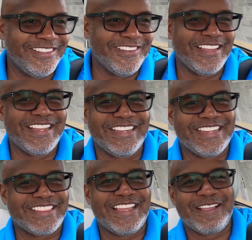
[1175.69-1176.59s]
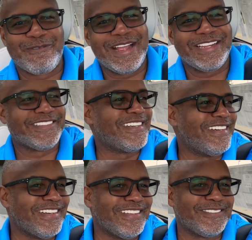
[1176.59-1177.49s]
you can get, and that thing weighed a
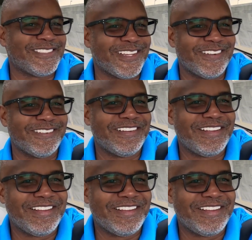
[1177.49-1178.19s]
ton. So